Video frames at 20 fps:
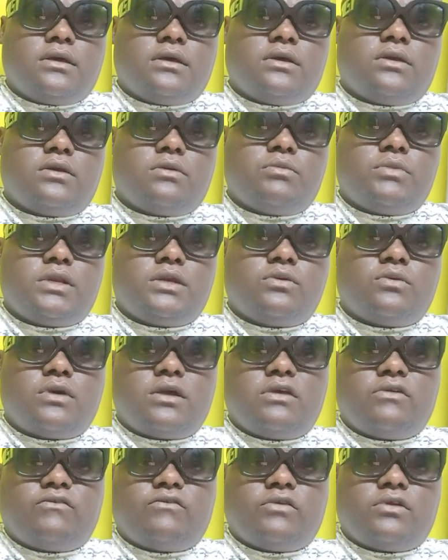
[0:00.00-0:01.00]
uh, your
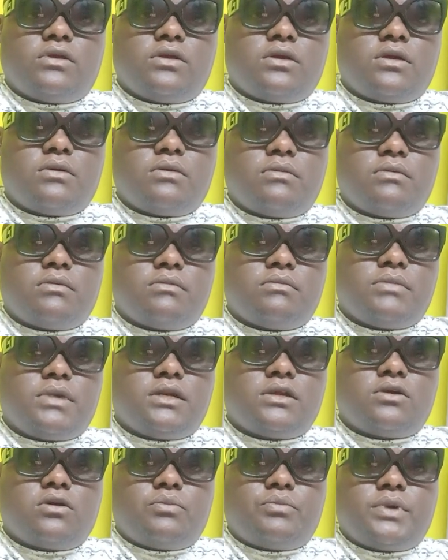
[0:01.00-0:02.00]
midwife or your
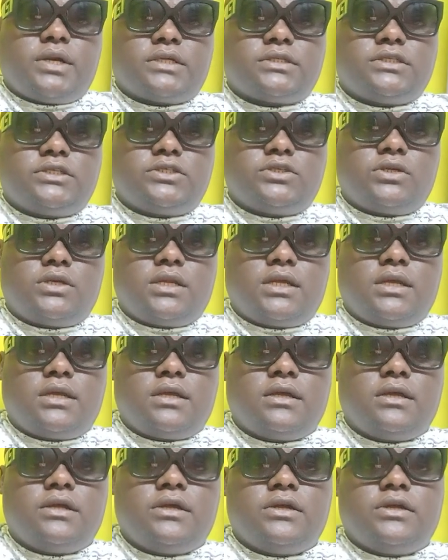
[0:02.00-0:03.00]
medical practitioner
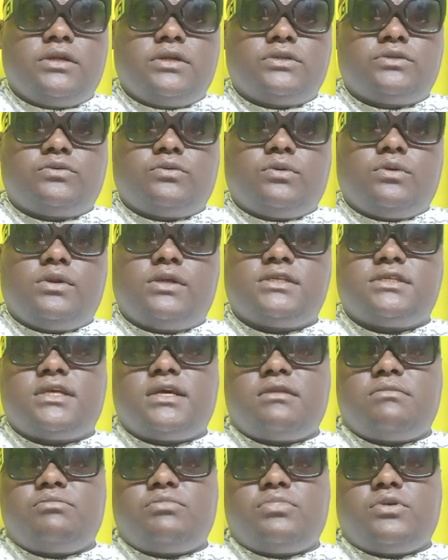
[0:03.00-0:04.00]
to always
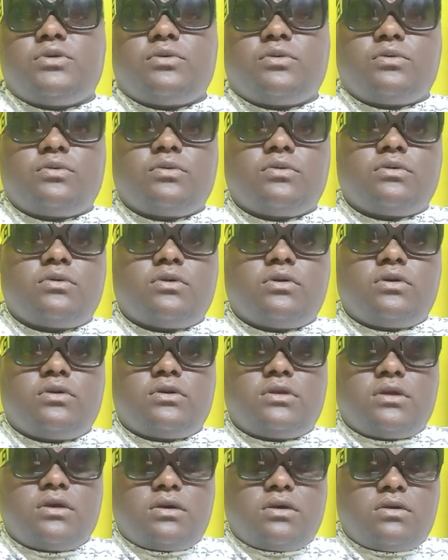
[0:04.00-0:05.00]
help you
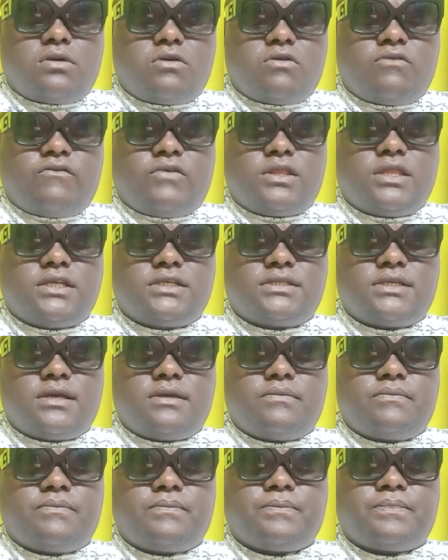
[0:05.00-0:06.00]
on over the
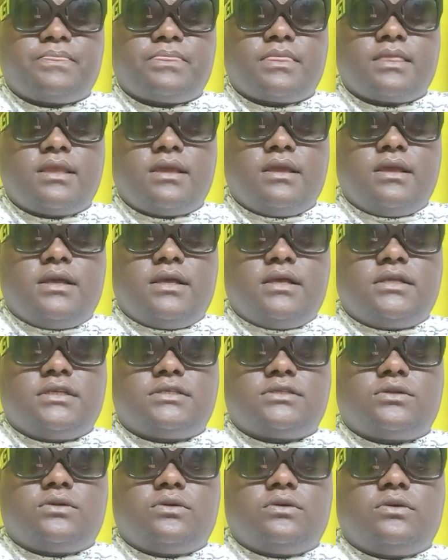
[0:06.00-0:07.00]
same.
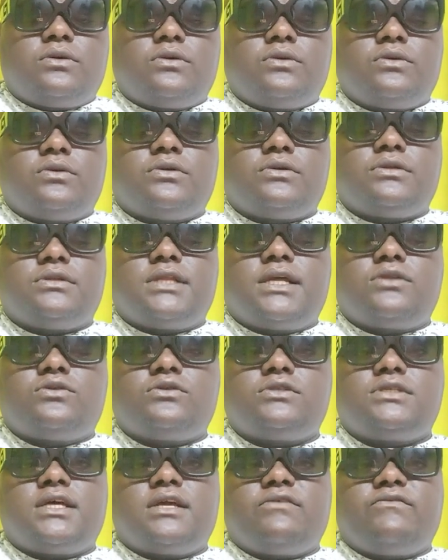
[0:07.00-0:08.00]
So that
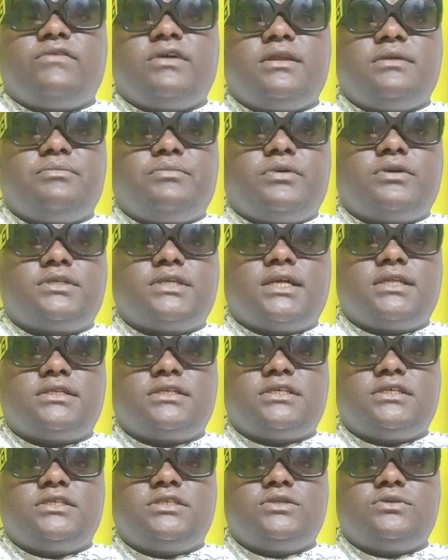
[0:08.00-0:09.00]
those are very
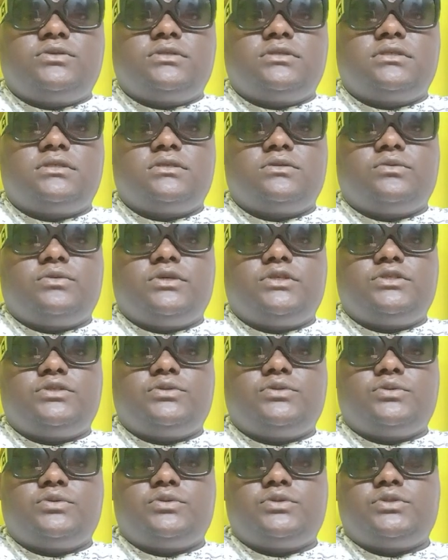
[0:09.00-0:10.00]
important issues
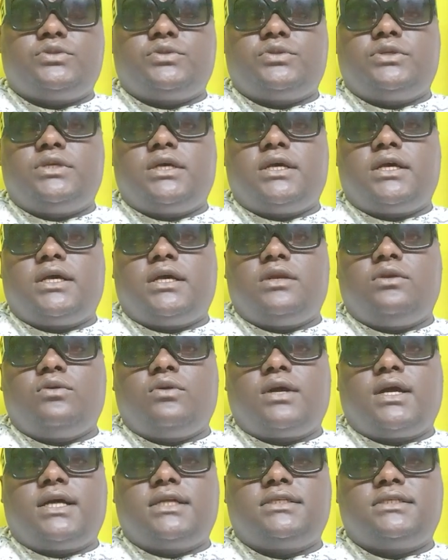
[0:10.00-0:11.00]
which you should uh,
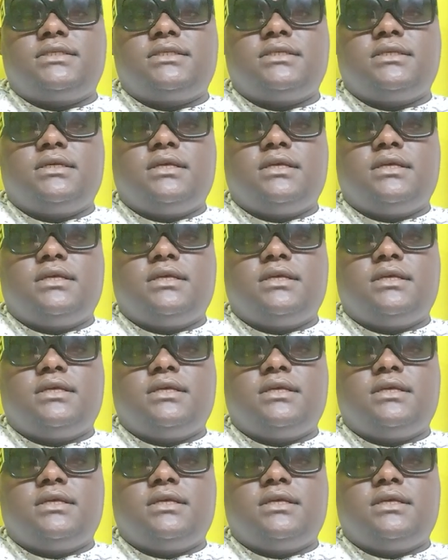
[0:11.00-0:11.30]
look at.